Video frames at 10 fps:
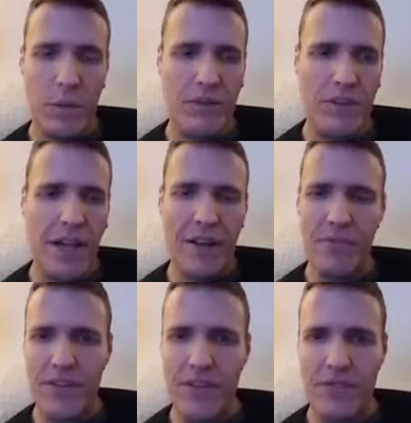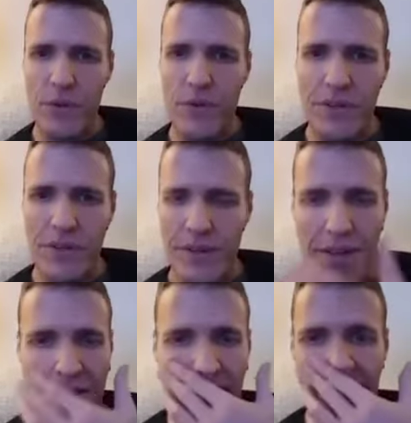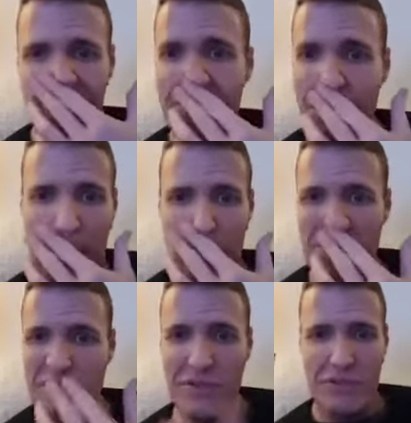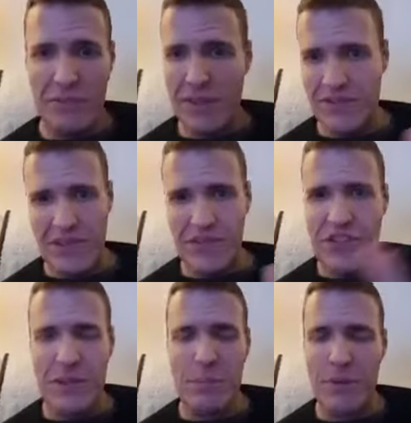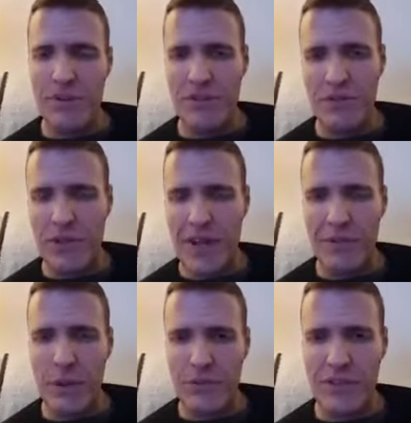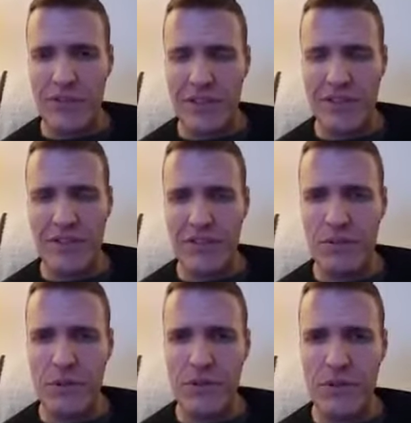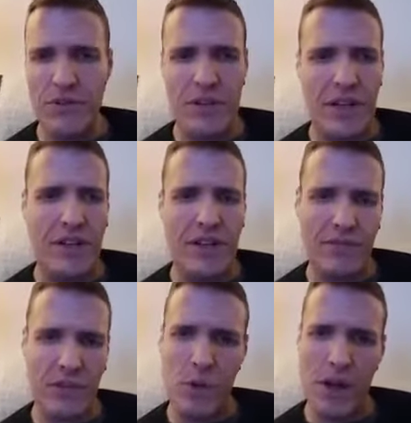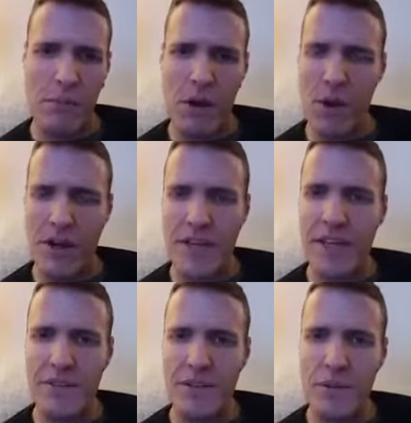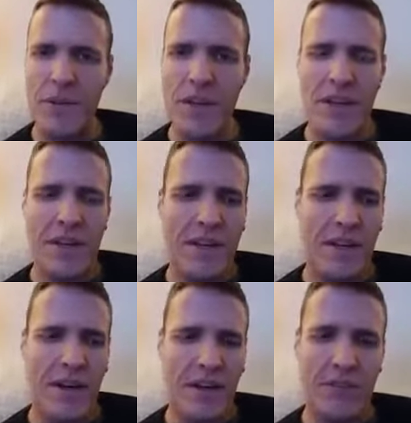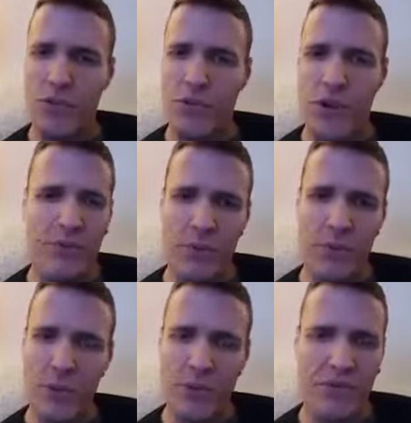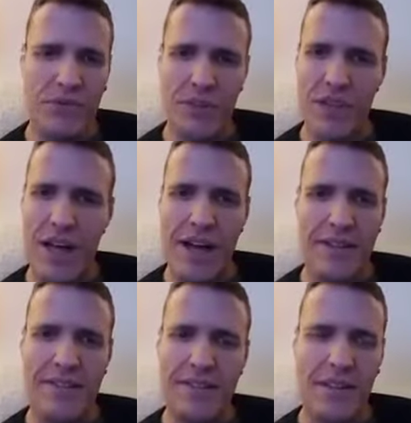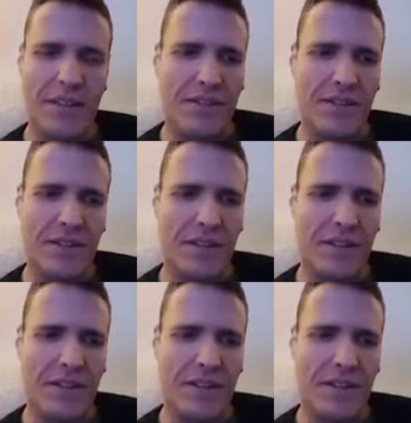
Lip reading: It was a lot of fast food, a lot of stuff that was, like I said, cheap, and stuff that was easily accessible, stuff that I didn't have to go out of my way to get to. So drive-throughs a lot, and